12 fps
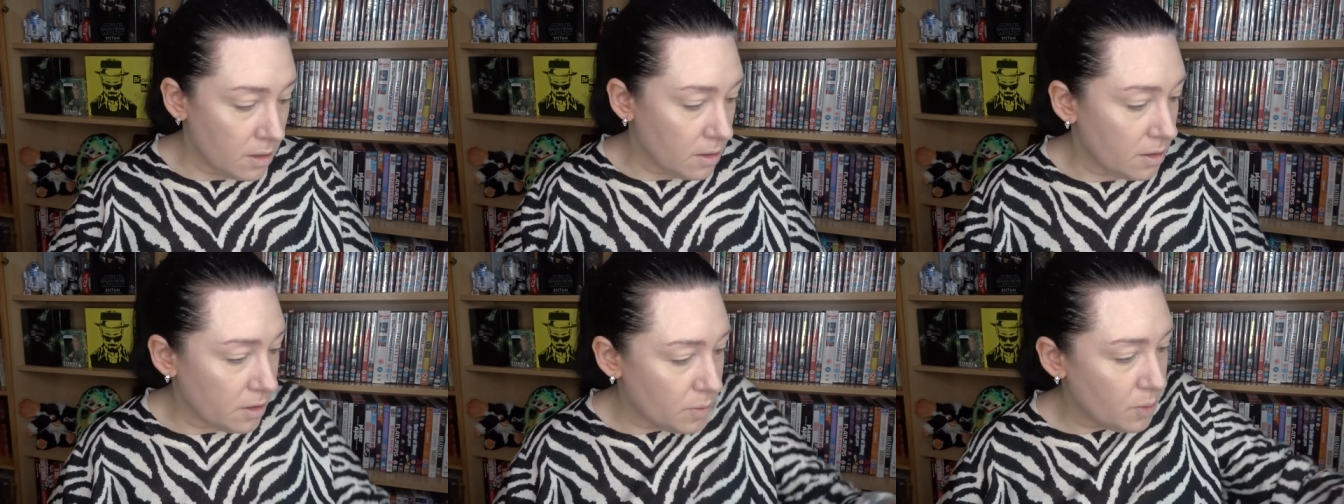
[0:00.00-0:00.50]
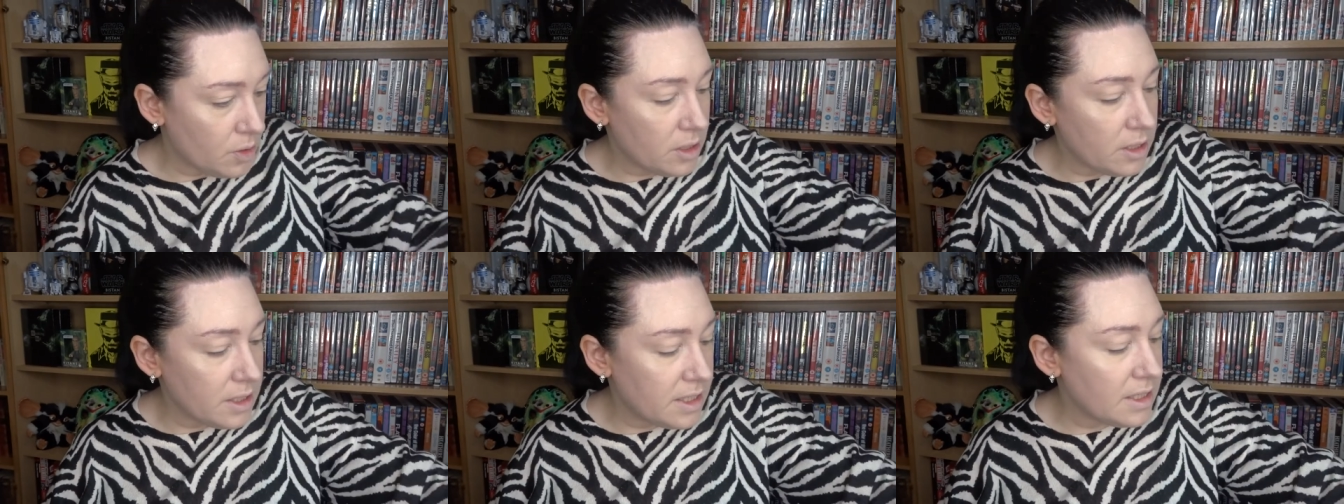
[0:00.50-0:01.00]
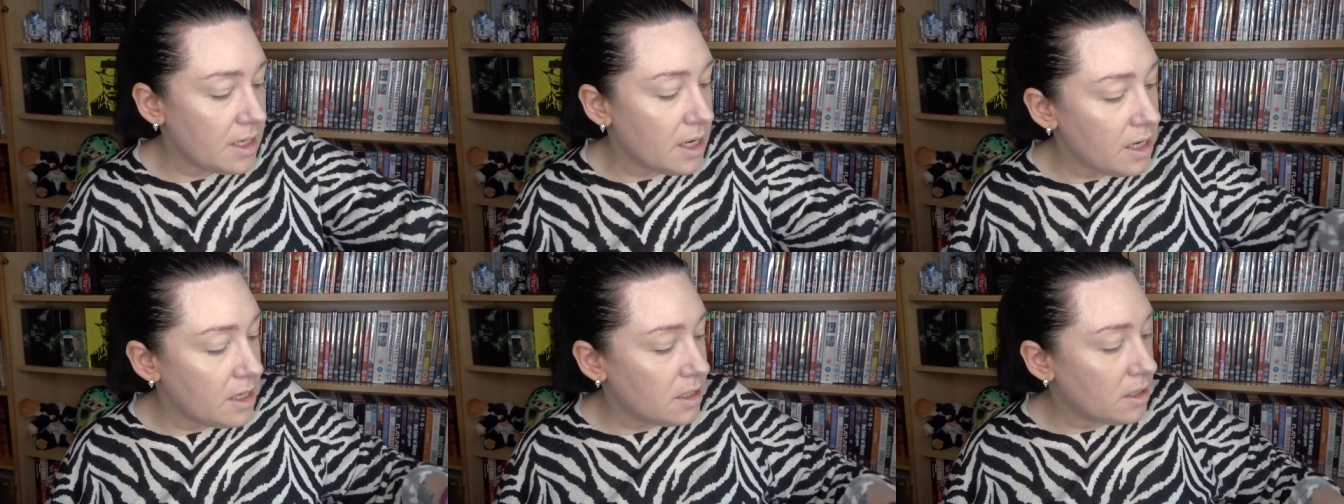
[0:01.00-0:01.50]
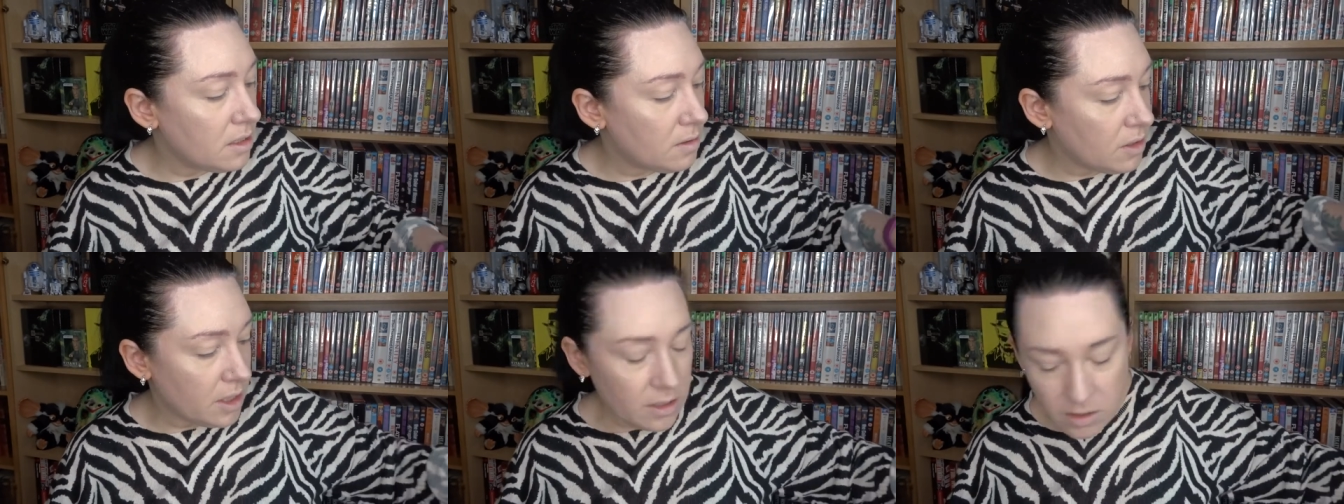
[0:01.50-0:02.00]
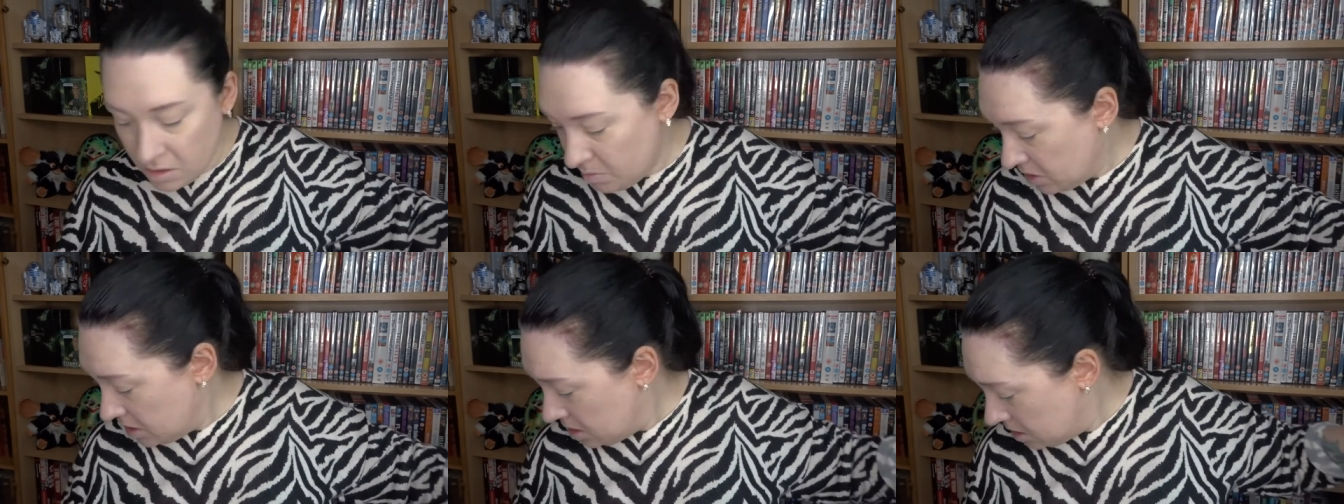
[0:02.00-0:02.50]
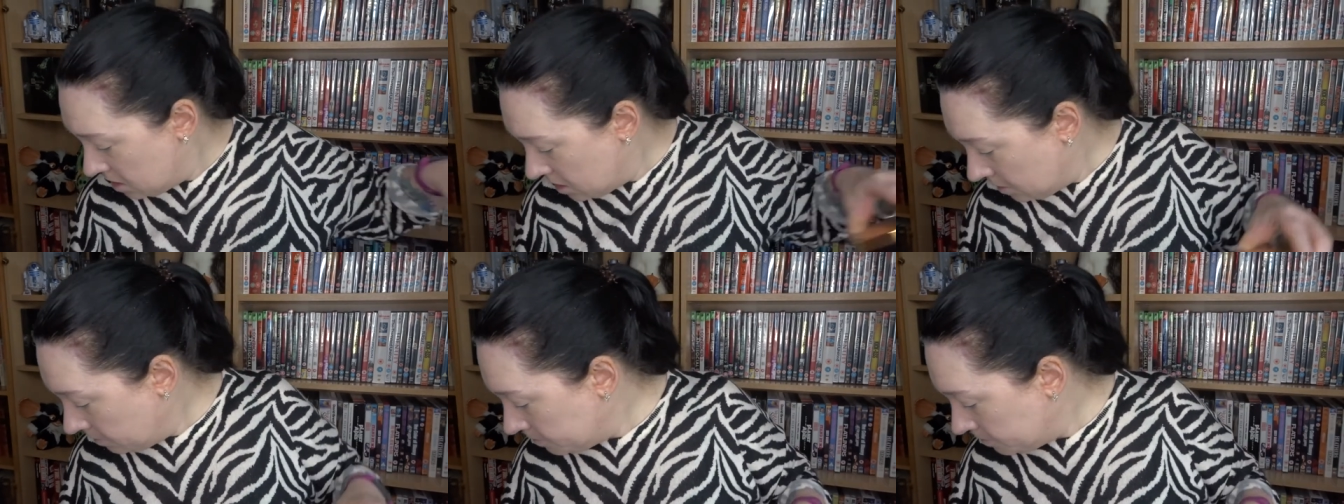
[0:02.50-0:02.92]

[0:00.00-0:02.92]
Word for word: Let's put that aside and get some of this.